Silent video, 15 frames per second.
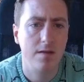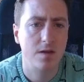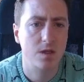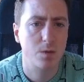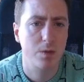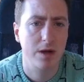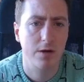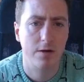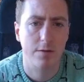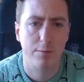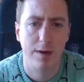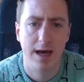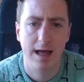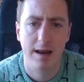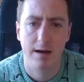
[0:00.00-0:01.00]
spirit of
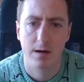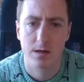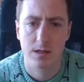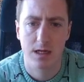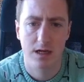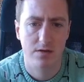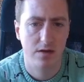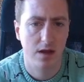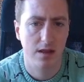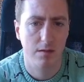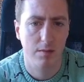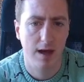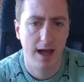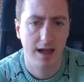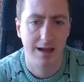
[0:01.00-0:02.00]
patting ourselves on the
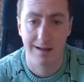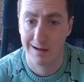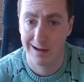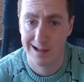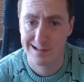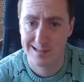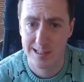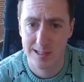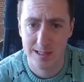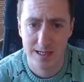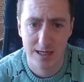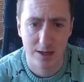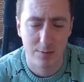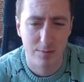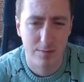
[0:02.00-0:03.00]
back, let's continue.